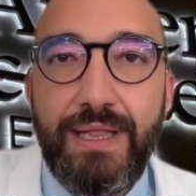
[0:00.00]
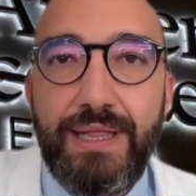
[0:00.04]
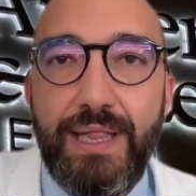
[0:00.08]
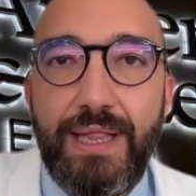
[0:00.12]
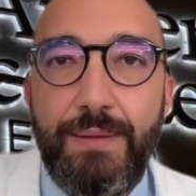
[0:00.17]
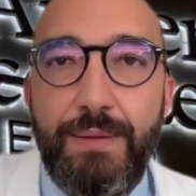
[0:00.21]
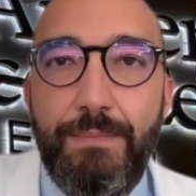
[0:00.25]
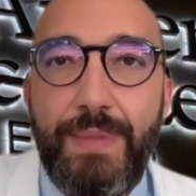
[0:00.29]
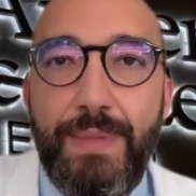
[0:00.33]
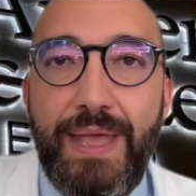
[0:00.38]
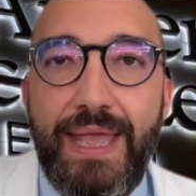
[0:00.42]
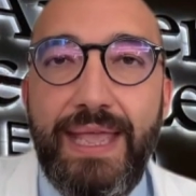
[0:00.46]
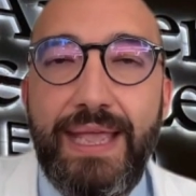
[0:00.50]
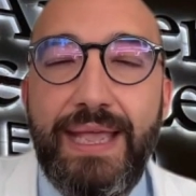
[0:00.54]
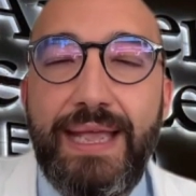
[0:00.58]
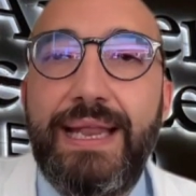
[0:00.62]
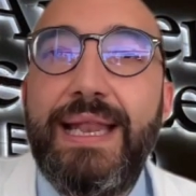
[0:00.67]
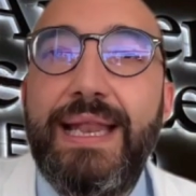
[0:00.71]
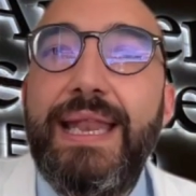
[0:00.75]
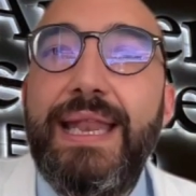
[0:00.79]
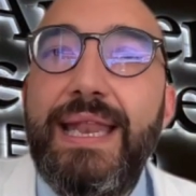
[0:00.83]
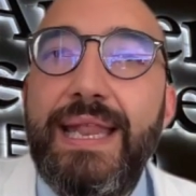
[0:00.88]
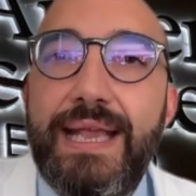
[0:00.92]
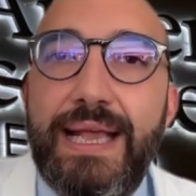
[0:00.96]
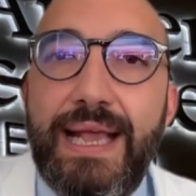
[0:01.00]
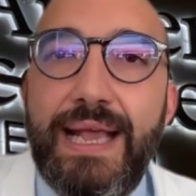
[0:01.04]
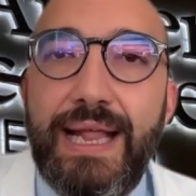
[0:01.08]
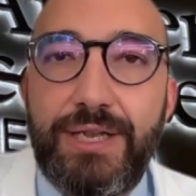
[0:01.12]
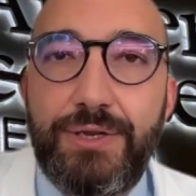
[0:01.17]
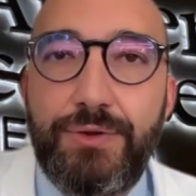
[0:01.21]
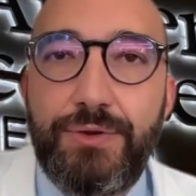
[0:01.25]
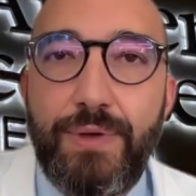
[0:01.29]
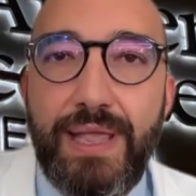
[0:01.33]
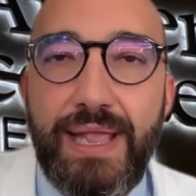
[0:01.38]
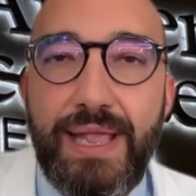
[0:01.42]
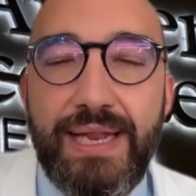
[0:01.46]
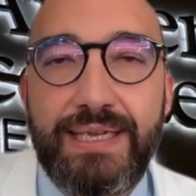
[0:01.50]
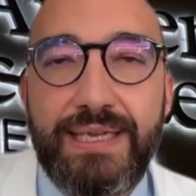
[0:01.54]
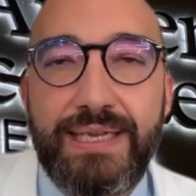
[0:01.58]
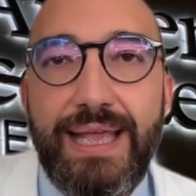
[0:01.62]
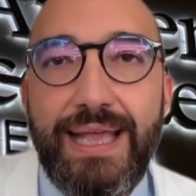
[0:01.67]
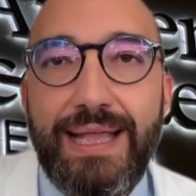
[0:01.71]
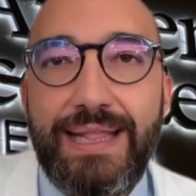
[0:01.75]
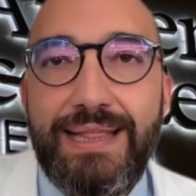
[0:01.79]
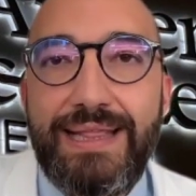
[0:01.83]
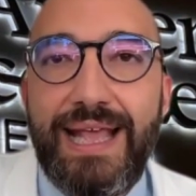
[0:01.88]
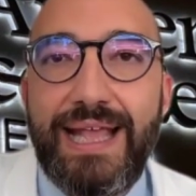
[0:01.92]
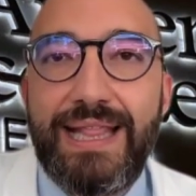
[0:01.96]
the main clinical trials
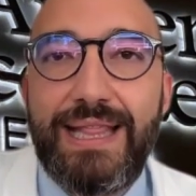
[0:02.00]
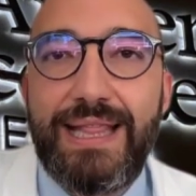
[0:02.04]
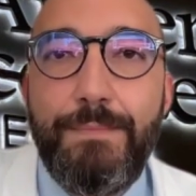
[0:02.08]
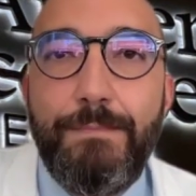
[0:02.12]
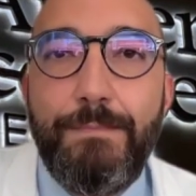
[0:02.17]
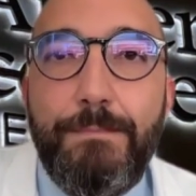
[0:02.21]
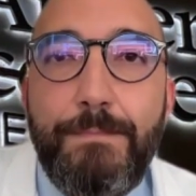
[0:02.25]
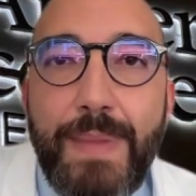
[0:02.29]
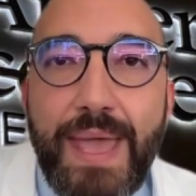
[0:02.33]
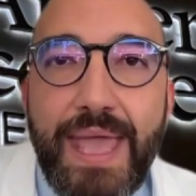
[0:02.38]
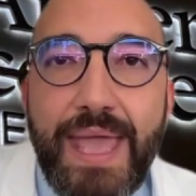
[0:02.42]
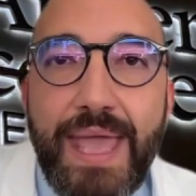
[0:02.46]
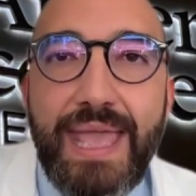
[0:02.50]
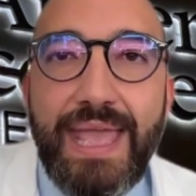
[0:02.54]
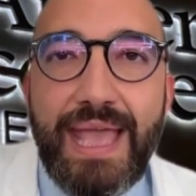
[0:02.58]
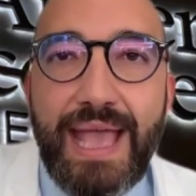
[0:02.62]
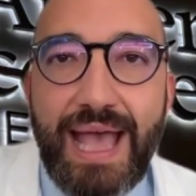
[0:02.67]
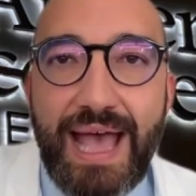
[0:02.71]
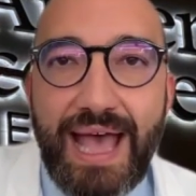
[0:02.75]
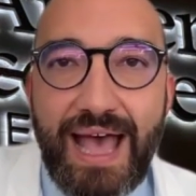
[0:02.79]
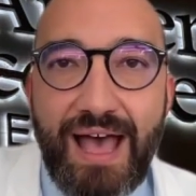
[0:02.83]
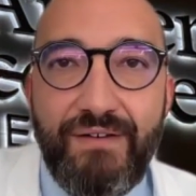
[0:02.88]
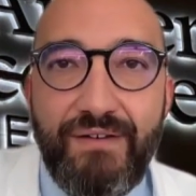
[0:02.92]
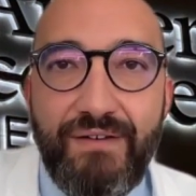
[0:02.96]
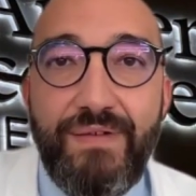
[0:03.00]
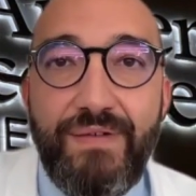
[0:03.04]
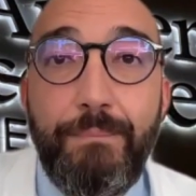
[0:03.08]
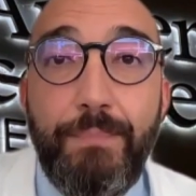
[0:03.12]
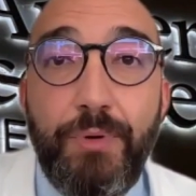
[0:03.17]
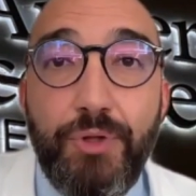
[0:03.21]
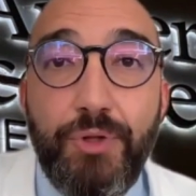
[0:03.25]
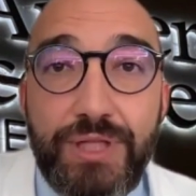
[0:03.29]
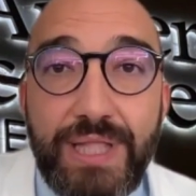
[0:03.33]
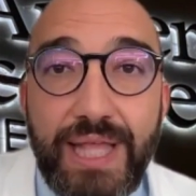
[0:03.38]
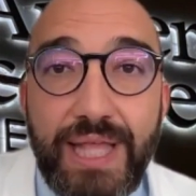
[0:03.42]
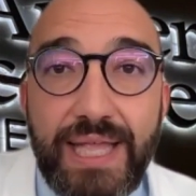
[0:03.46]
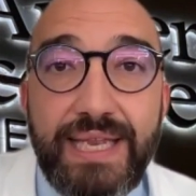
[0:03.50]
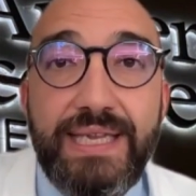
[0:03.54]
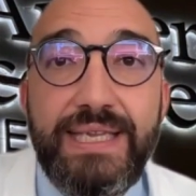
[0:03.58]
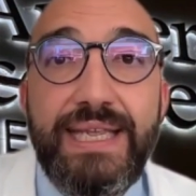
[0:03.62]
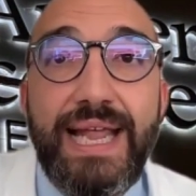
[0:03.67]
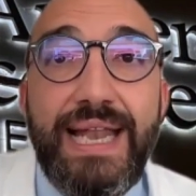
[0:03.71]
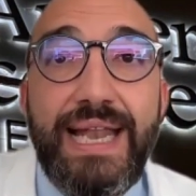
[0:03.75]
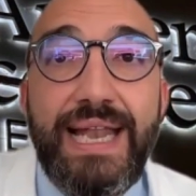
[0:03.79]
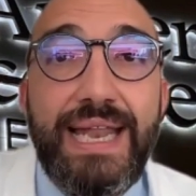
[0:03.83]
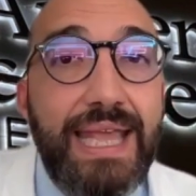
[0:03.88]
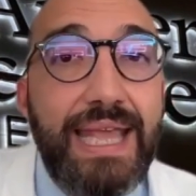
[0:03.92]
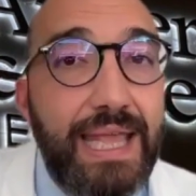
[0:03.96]
that may have a
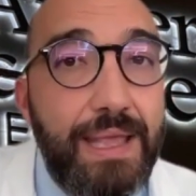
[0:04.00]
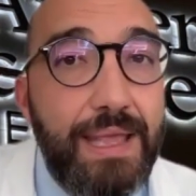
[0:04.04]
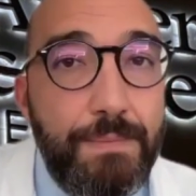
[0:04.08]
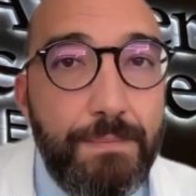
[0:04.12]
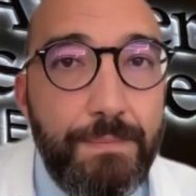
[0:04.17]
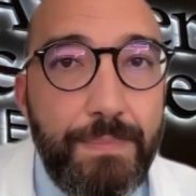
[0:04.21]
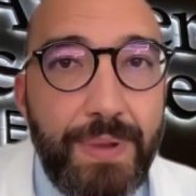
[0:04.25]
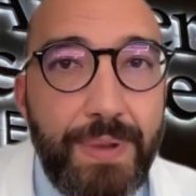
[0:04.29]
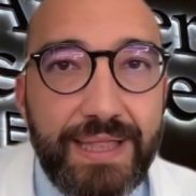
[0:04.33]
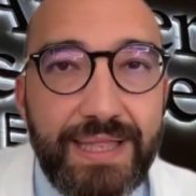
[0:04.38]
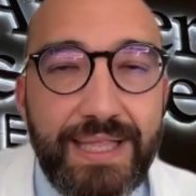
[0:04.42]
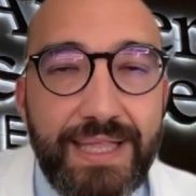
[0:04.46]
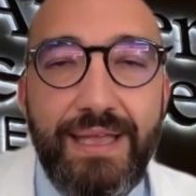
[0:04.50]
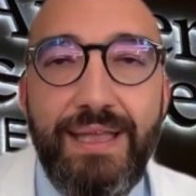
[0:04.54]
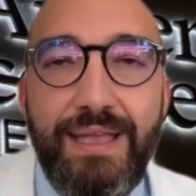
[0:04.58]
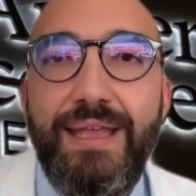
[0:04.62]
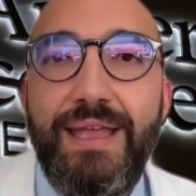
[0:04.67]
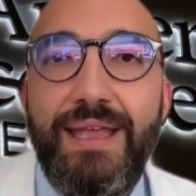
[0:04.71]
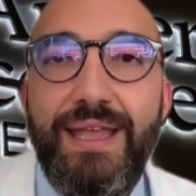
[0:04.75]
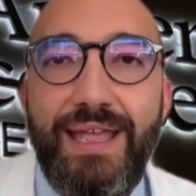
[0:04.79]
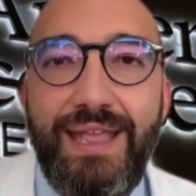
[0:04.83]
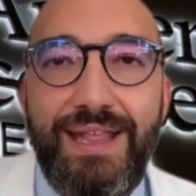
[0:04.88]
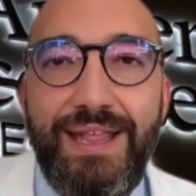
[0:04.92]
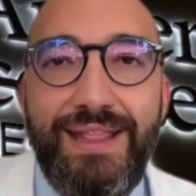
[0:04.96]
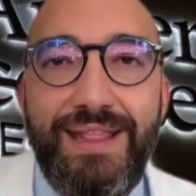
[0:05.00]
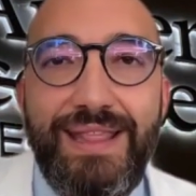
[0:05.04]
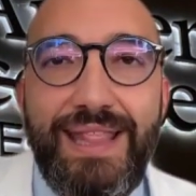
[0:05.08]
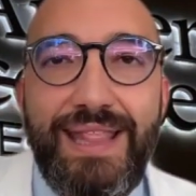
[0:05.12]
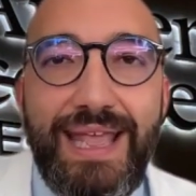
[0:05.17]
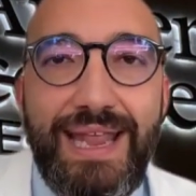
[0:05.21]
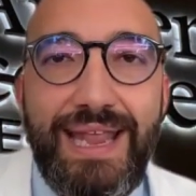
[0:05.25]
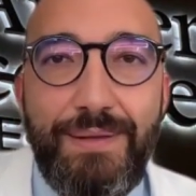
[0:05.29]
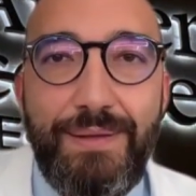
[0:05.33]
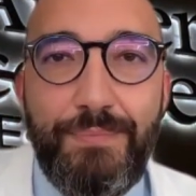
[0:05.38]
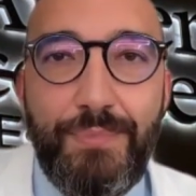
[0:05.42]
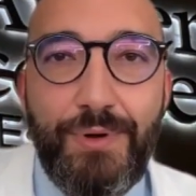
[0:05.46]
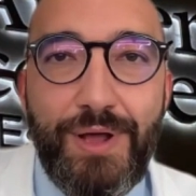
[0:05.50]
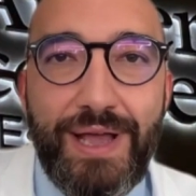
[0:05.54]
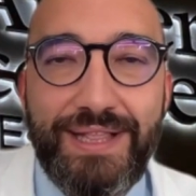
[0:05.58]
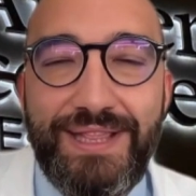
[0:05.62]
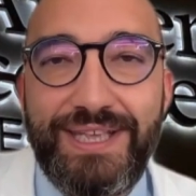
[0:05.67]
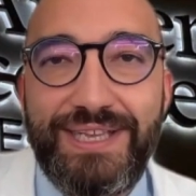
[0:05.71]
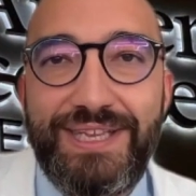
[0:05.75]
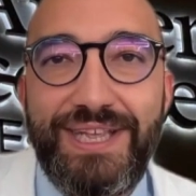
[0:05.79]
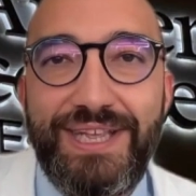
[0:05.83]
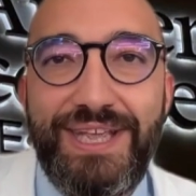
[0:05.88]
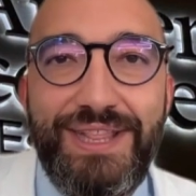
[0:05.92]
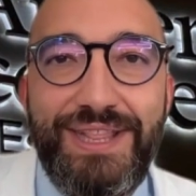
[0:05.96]
potential impact in daily
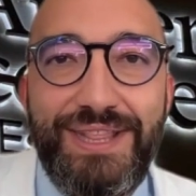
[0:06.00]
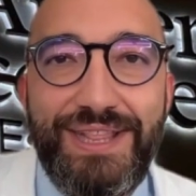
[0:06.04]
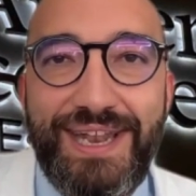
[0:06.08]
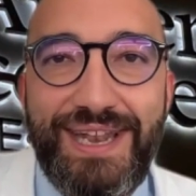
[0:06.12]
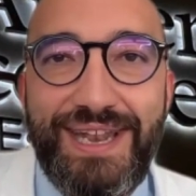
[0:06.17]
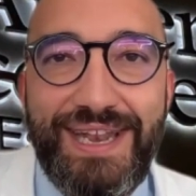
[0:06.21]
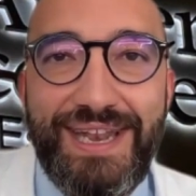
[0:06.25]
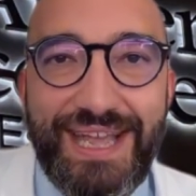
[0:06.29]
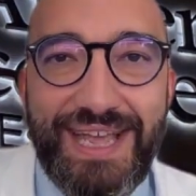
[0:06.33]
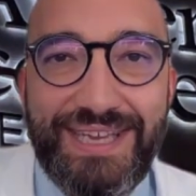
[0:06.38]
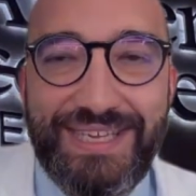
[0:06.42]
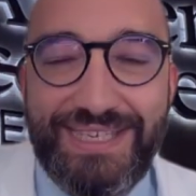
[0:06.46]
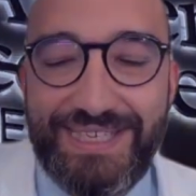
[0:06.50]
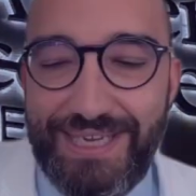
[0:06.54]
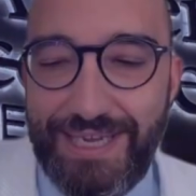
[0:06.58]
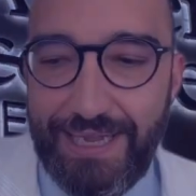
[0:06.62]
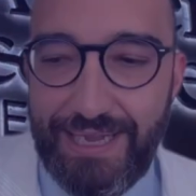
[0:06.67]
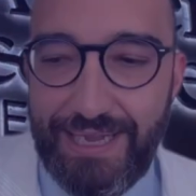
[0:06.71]
practice in the next